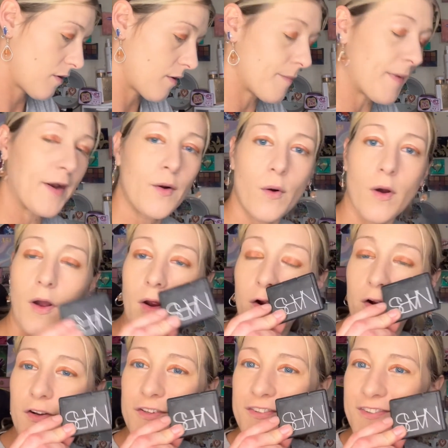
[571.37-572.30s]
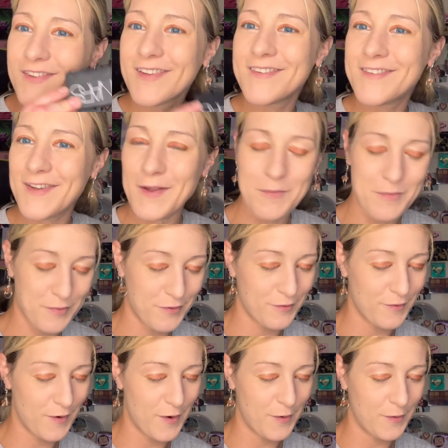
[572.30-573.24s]
my NARS Deep
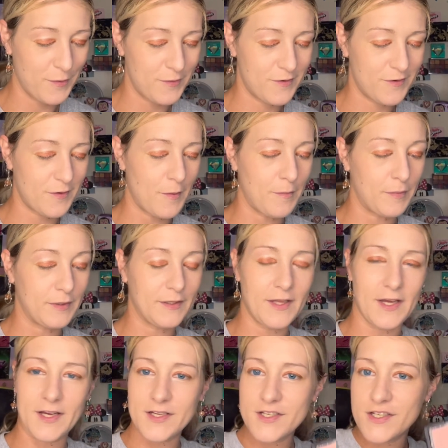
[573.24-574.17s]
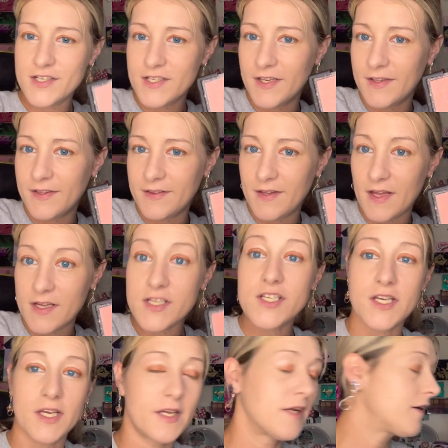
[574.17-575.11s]
Throat Blush in that
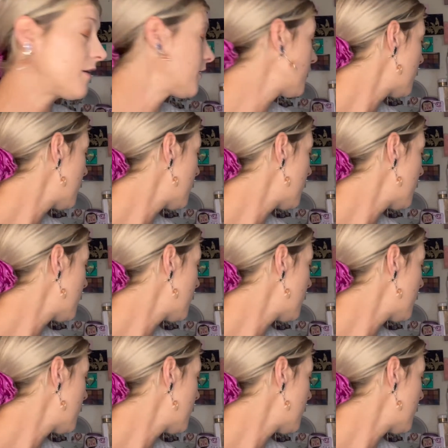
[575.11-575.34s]
shade.